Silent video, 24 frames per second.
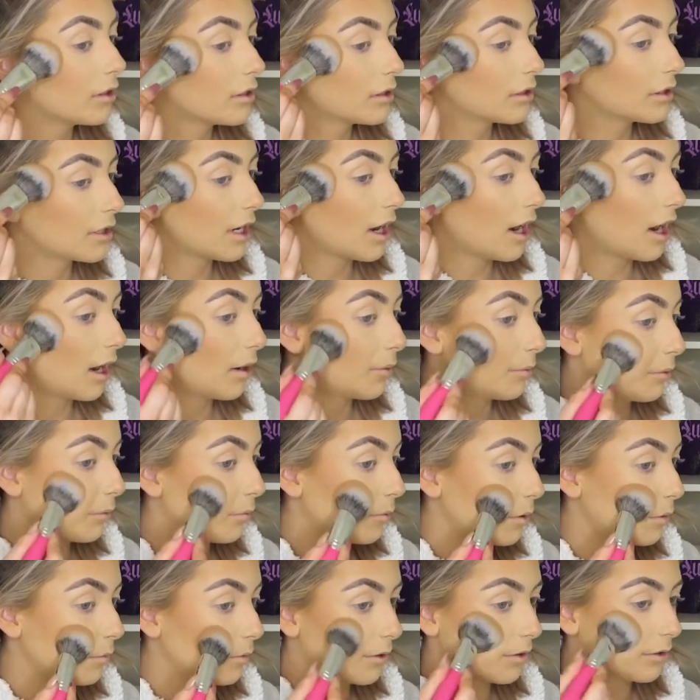tap
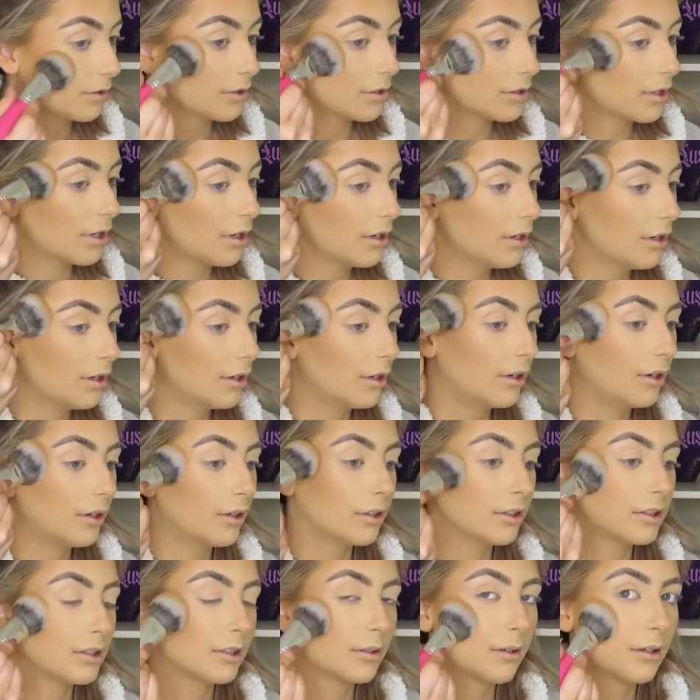my bronzer
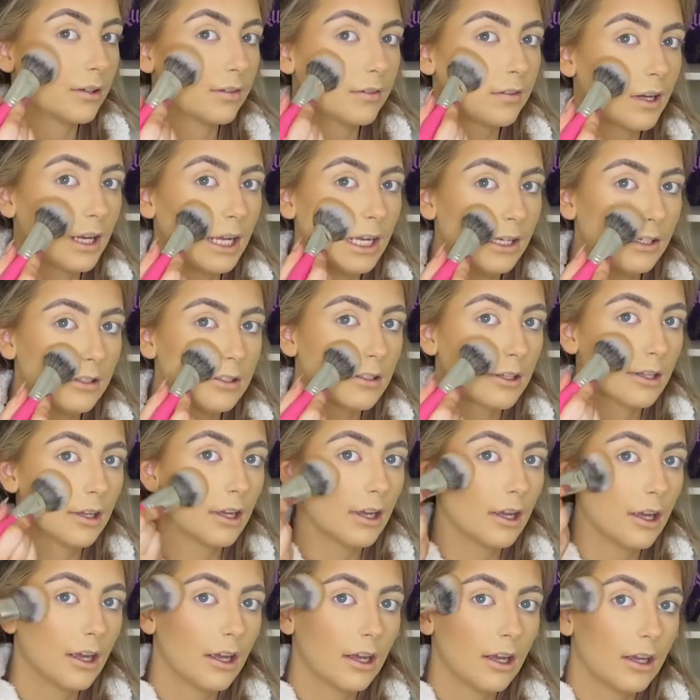onto my face,
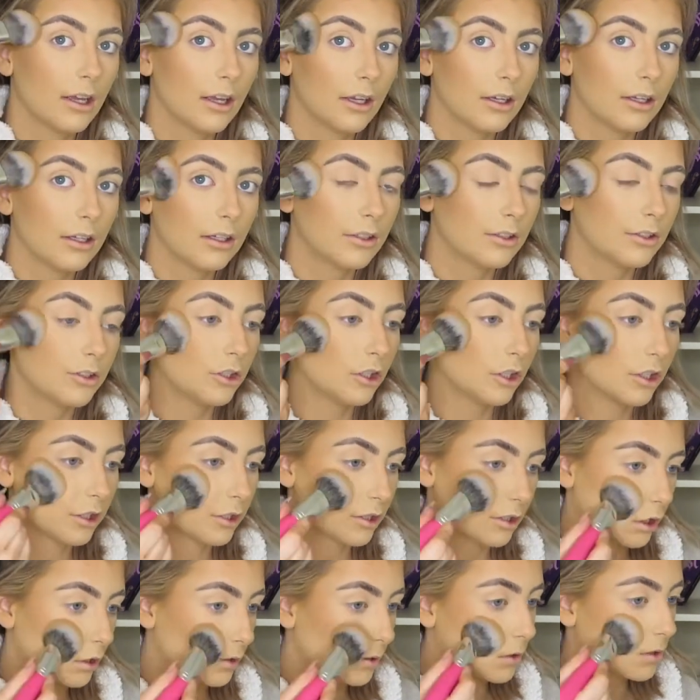
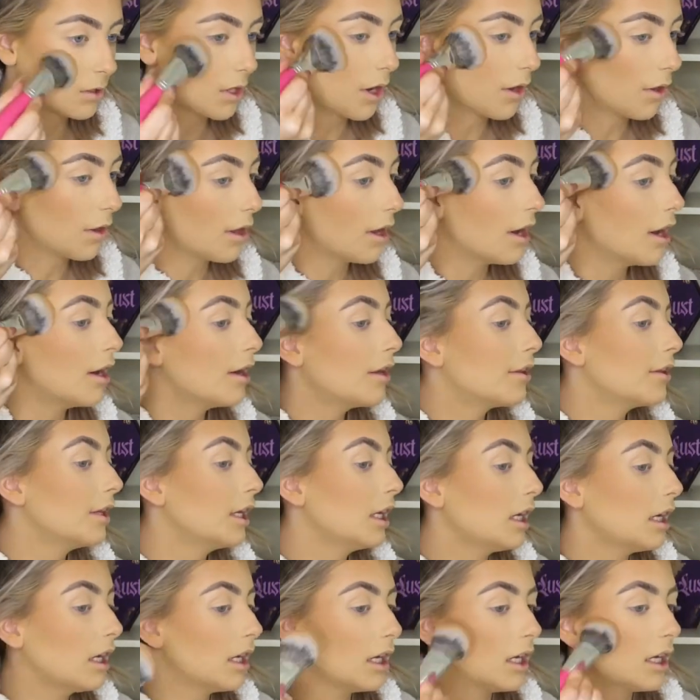just so that
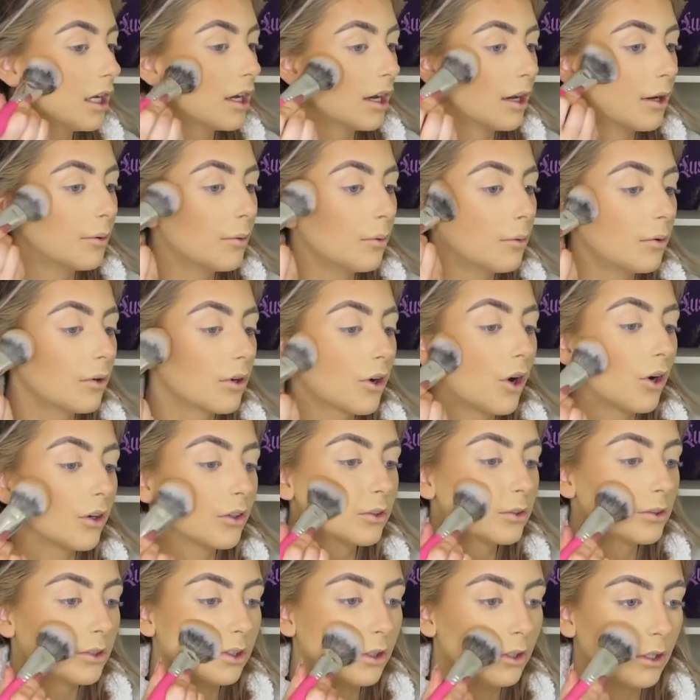the
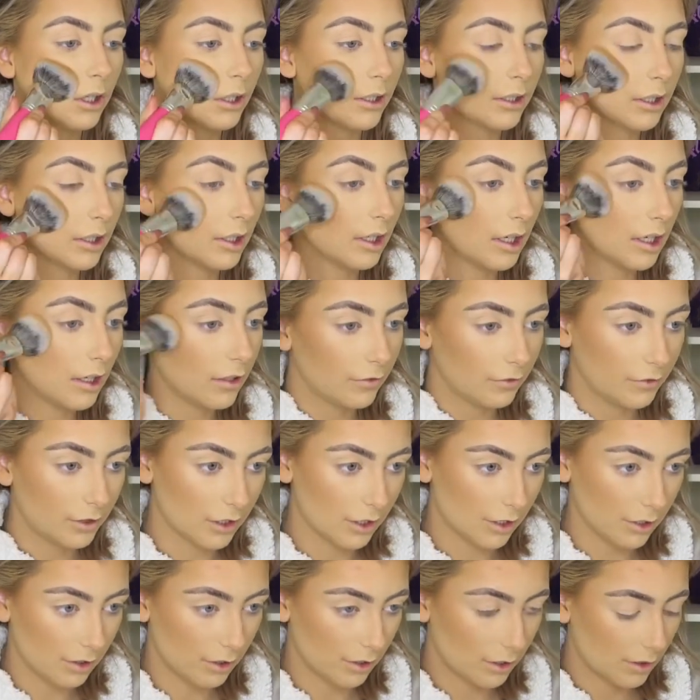contour underneath
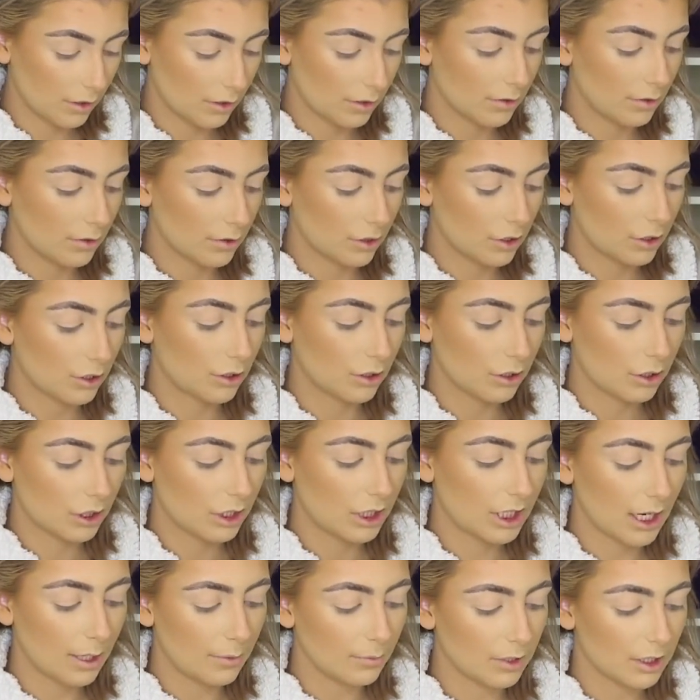doesn't
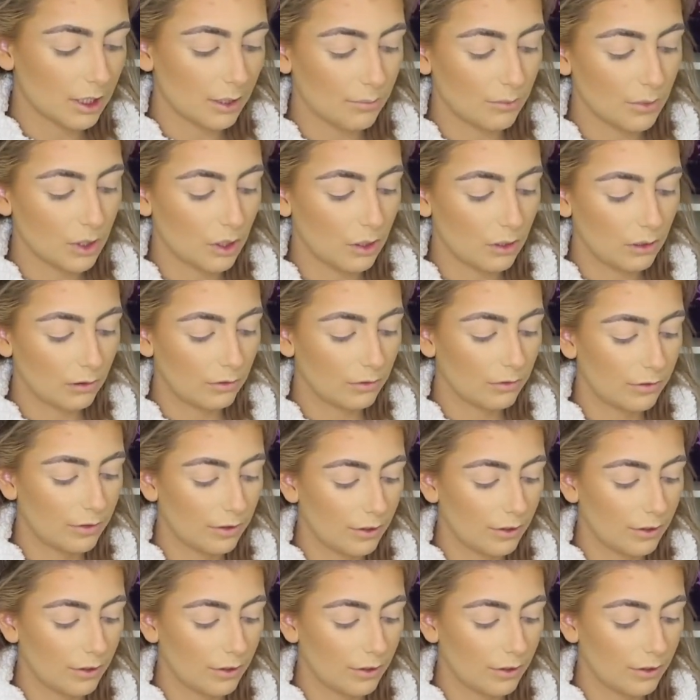seem to move.